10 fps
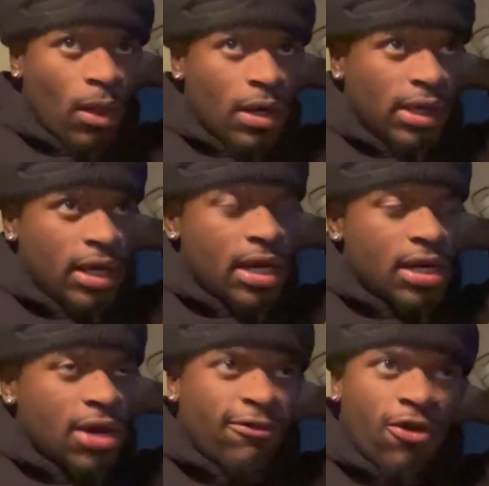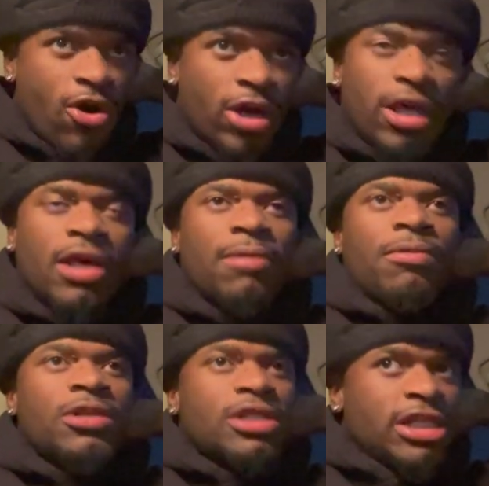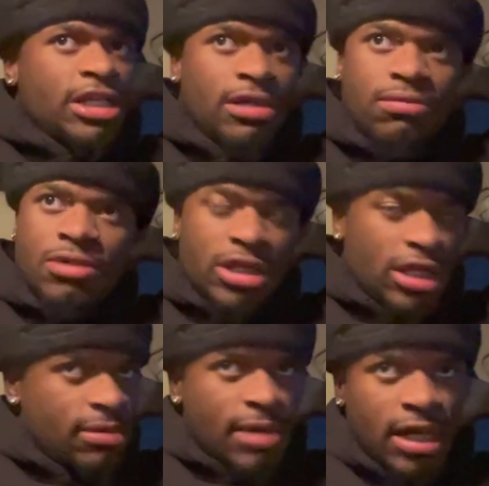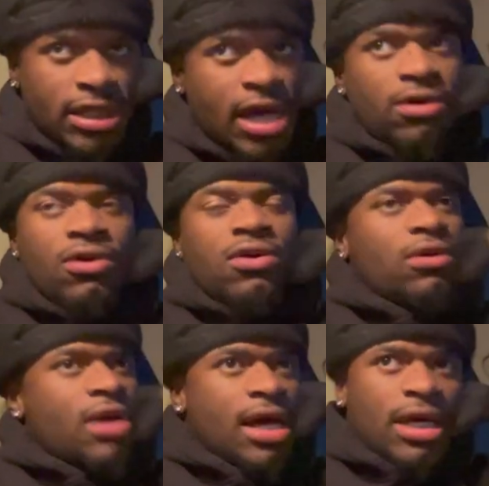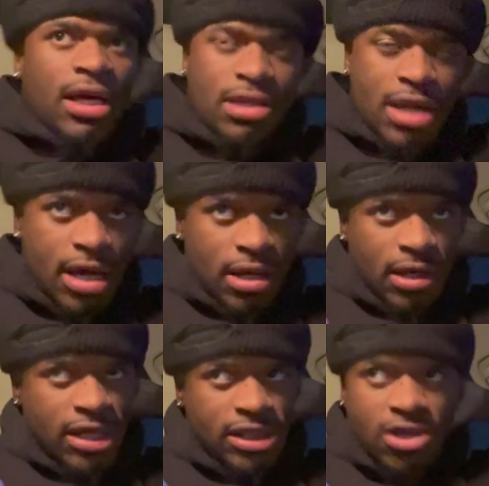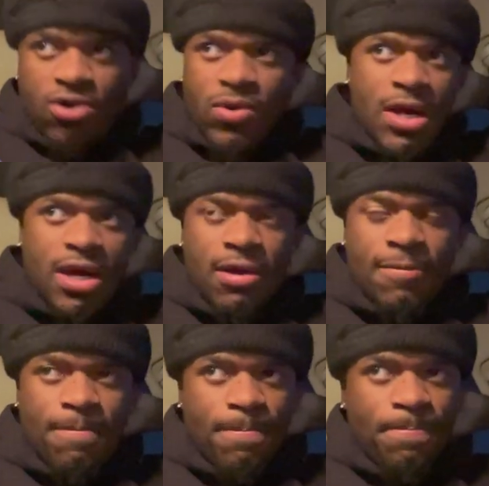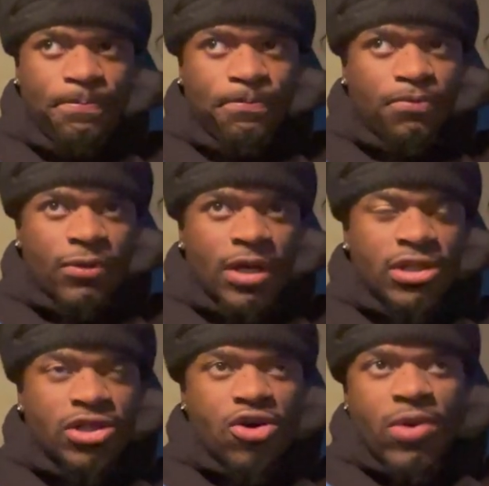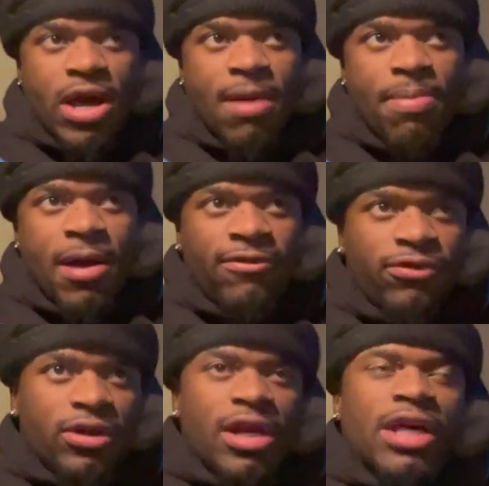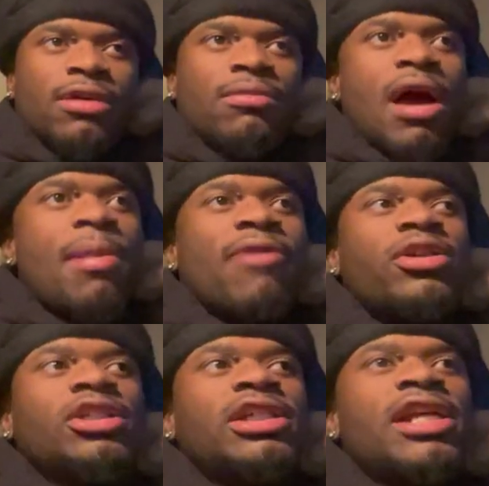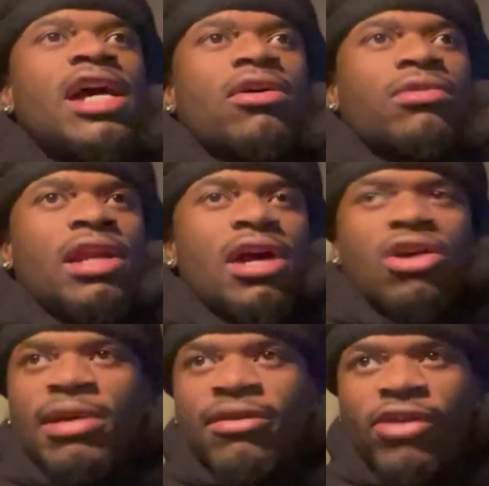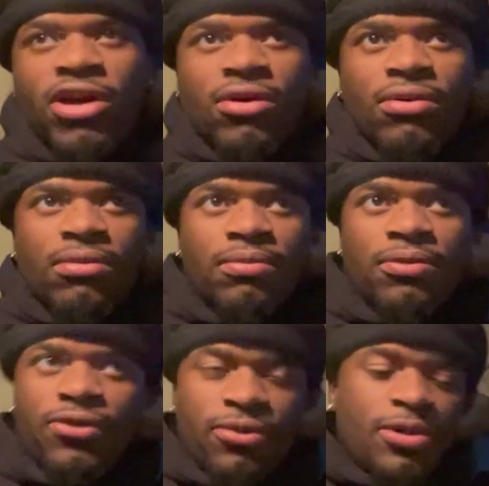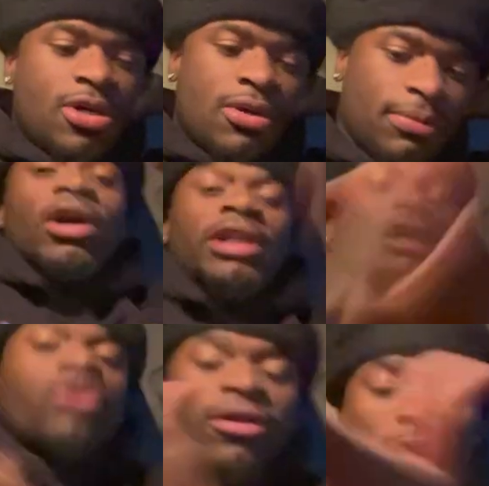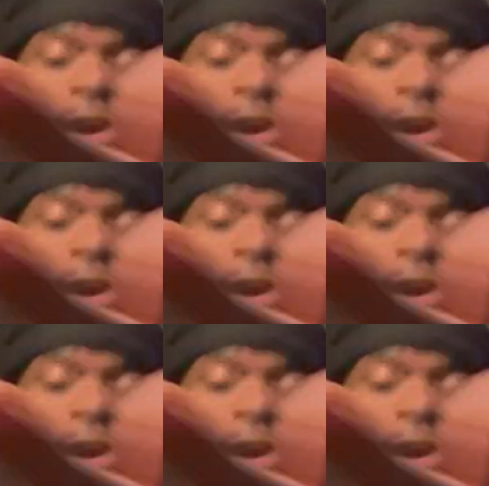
get another vlog in and just keep just keep that cycle going. I can't like it's no way it's no way I'm not gonna like I'm not gonna just sit down and not gonna make a video. You feel me? I did enjoy the